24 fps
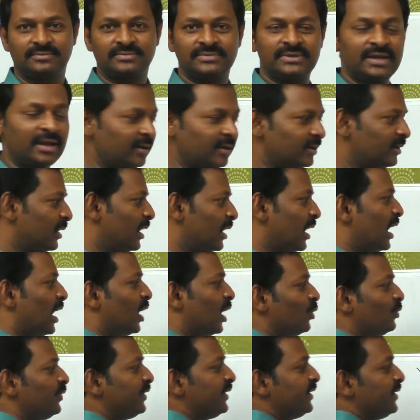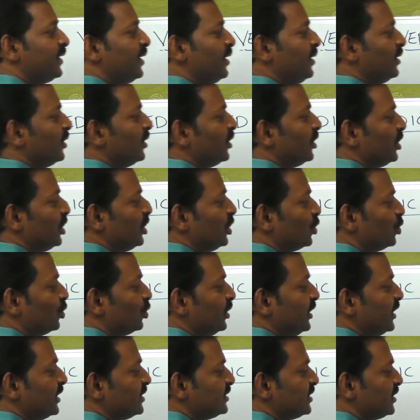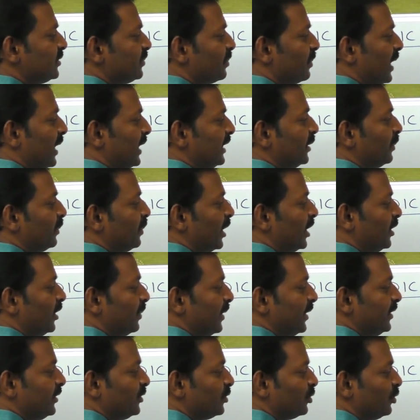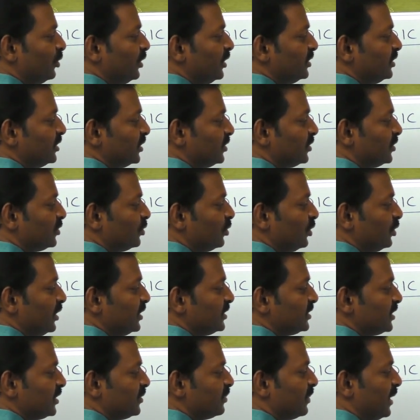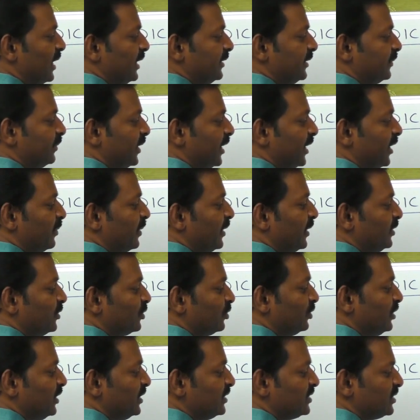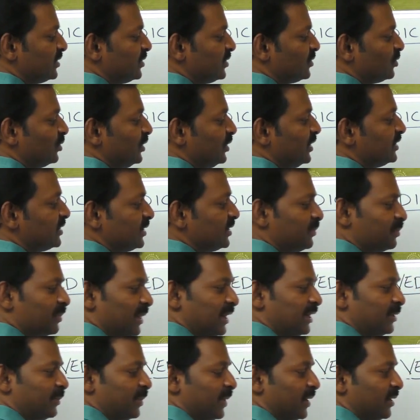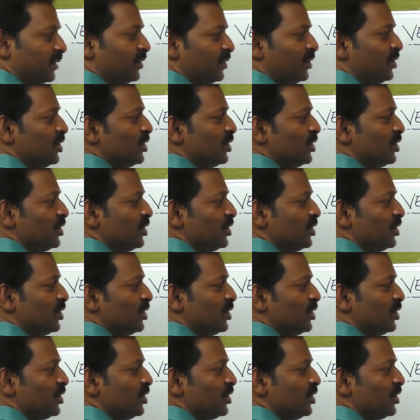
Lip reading: Yeah, how we did? 2 digit multiplied by 2 digit, 2 digit multiplied by 2 digit, 2 digit multiplied.